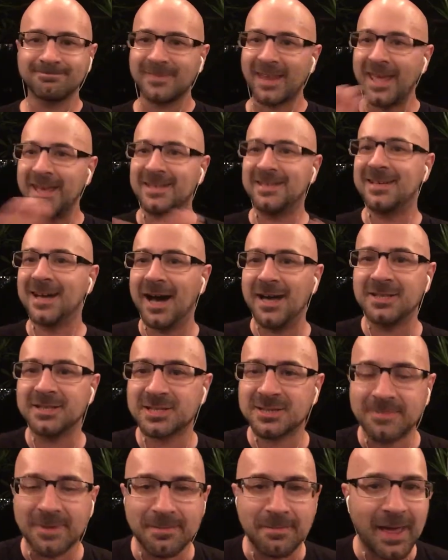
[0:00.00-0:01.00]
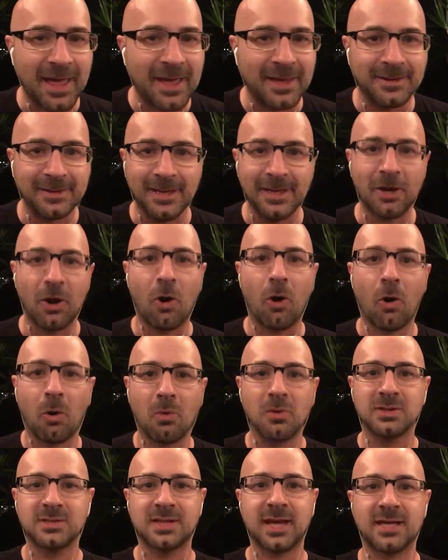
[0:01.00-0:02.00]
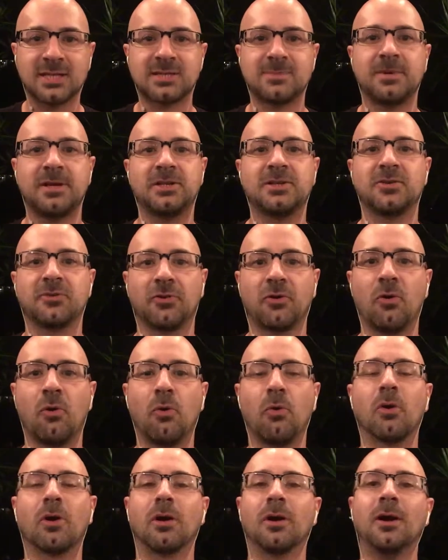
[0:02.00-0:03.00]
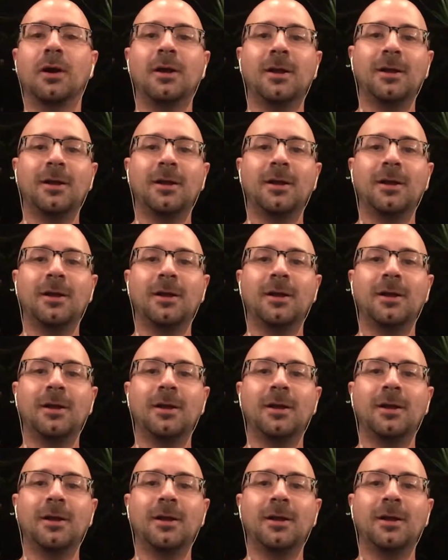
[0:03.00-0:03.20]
it cuts me, man. It always gets me to the core.